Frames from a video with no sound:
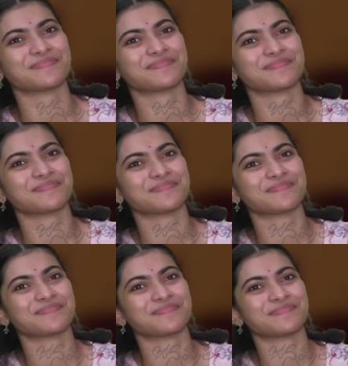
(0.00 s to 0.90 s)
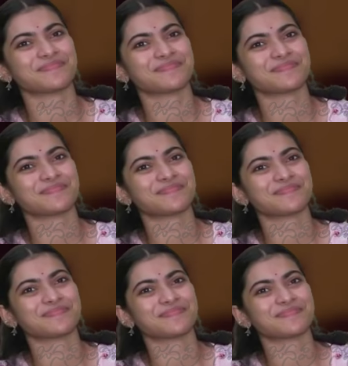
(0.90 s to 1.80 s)

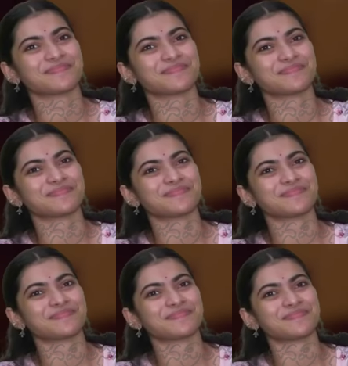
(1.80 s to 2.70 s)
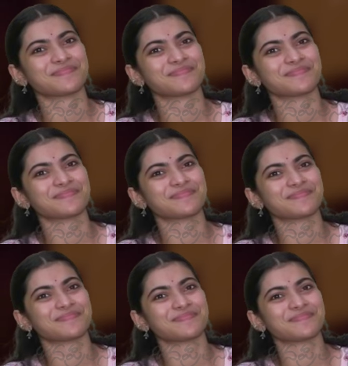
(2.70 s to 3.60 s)

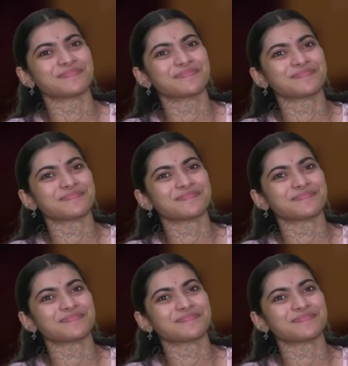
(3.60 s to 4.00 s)
No one is speaking in this clip.